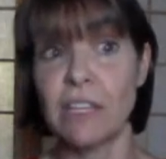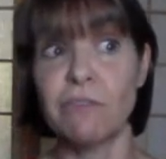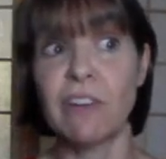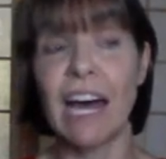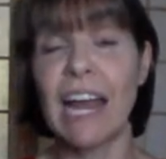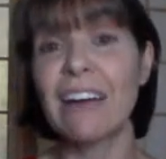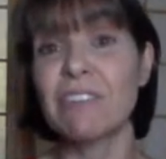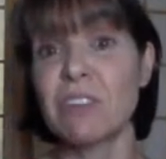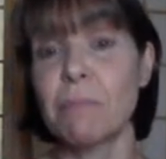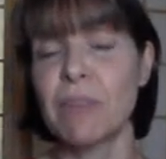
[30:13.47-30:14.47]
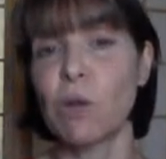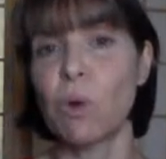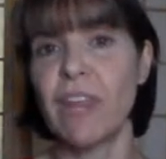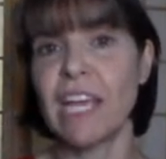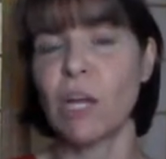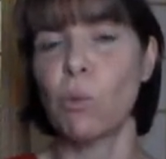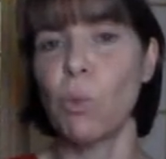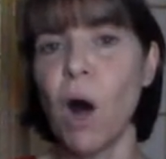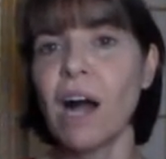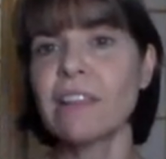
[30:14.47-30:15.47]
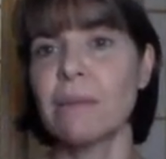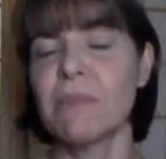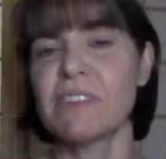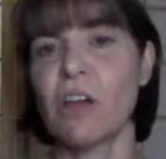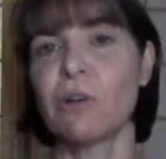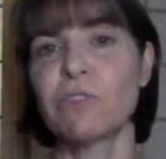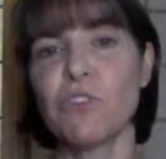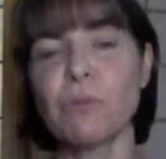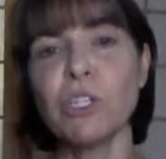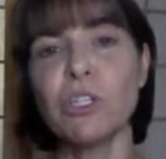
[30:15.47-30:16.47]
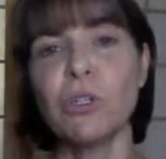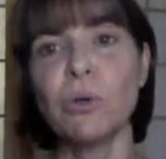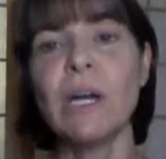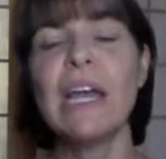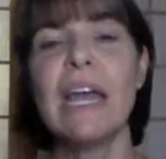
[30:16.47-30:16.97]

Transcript: you've got to have something where they can walk themselves through